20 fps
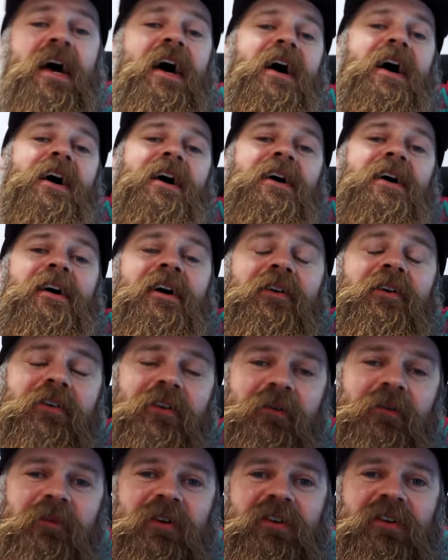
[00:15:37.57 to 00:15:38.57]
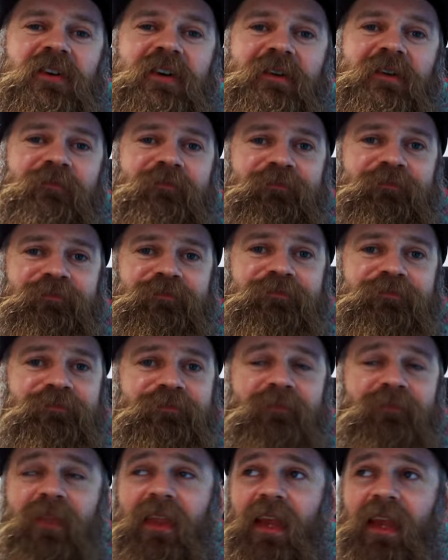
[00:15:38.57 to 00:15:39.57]
I really appreciate
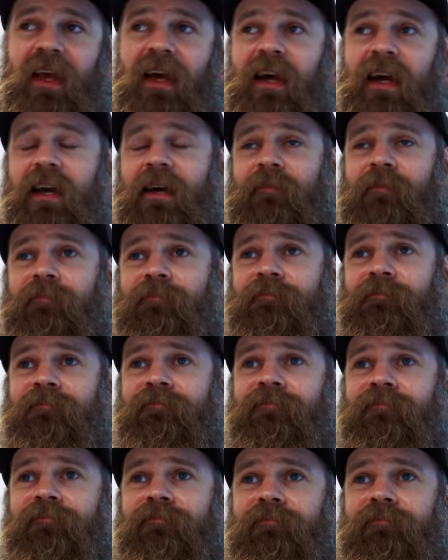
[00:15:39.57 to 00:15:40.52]
it.